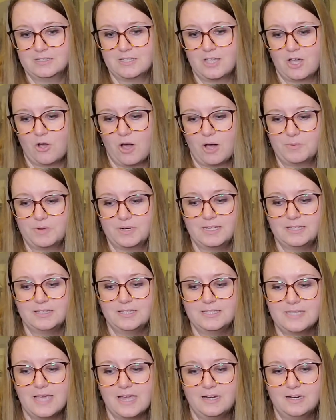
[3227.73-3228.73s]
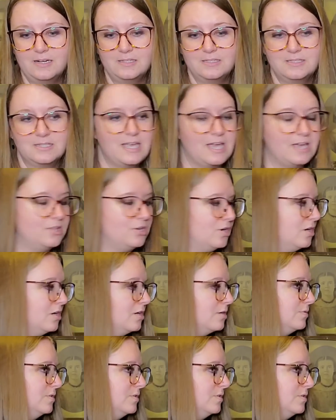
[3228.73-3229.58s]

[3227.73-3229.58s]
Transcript: So I'm going to get this edited together.